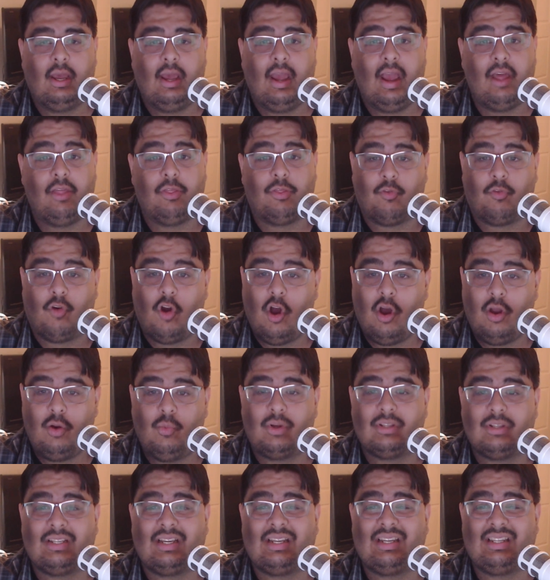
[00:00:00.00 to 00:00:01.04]
And Thrawn
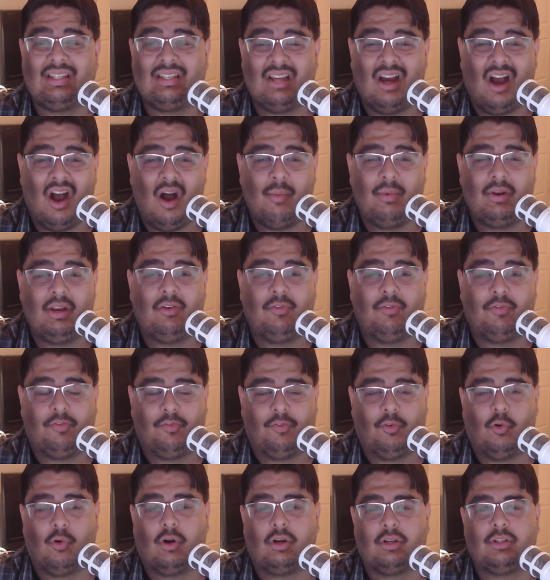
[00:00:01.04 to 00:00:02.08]
was a dominant
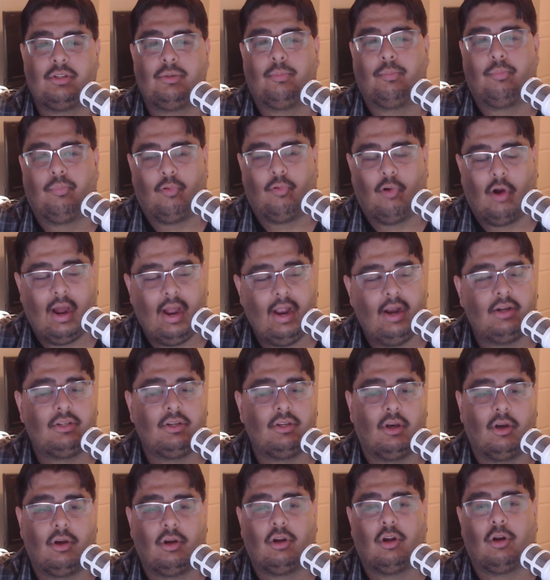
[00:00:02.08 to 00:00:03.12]
force prior to
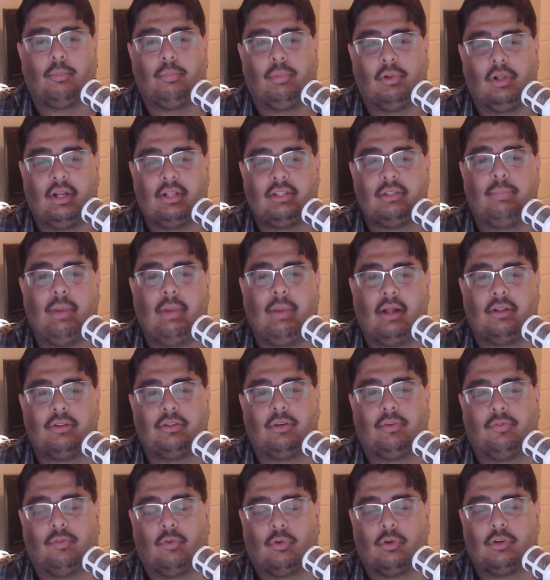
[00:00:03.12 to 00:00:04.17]
Unkar Plutt's Balance of
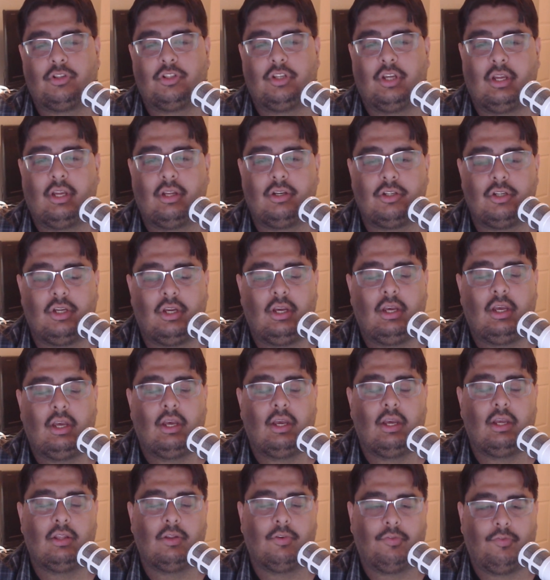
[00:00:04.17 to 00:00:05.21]
the Force change
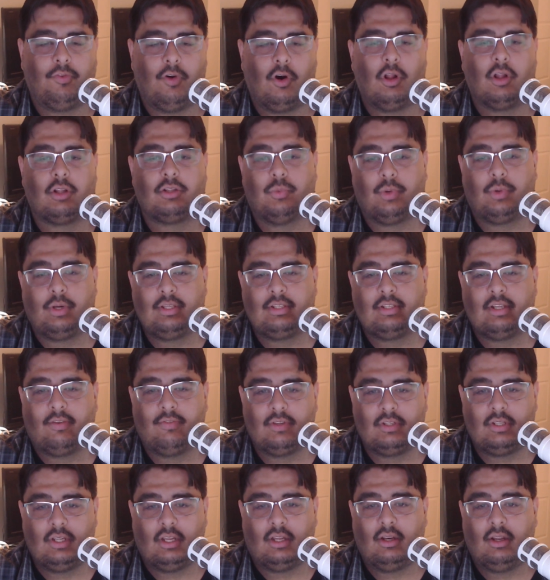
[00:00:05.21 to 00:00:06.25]
in the fall of
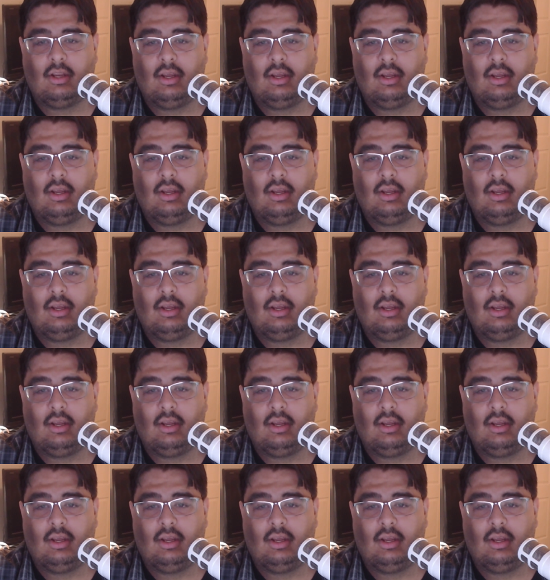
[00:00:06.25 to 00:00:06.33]
2017.